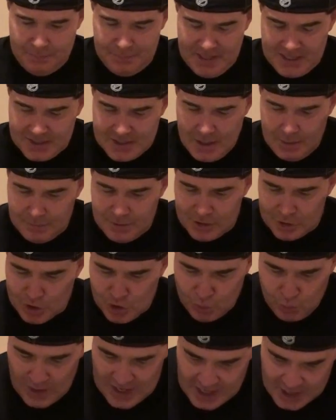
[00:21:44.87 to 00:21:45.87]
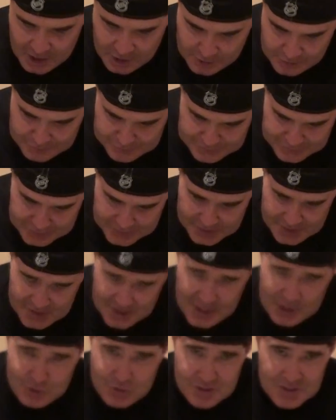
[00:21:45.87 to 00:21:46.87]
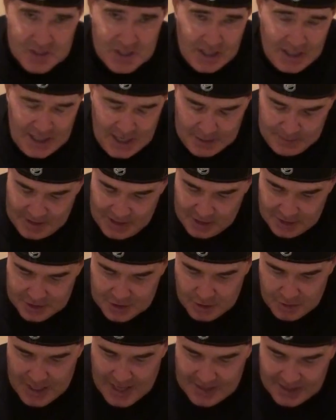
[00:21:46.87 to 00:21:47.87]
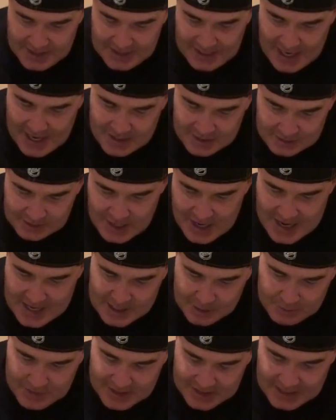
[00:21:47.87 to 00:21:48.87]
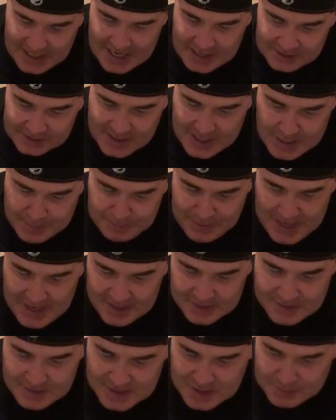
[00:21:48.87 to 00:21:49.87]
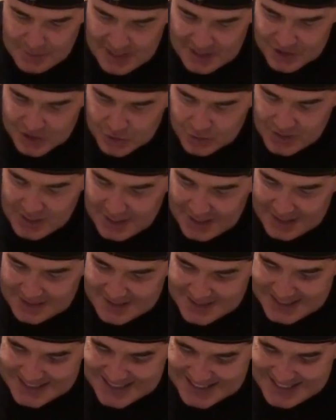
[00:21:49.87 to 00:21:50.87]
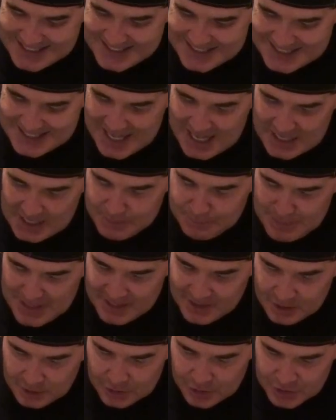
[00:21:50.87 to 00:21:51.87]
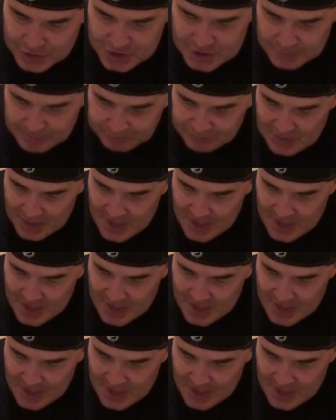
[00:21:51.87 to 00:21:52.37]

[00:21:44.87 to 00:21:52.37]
Pick number 12 is an interesting game here. Let's go down to Carolina where the Carolina Panthers are minus three against the Cincinnati Bengals.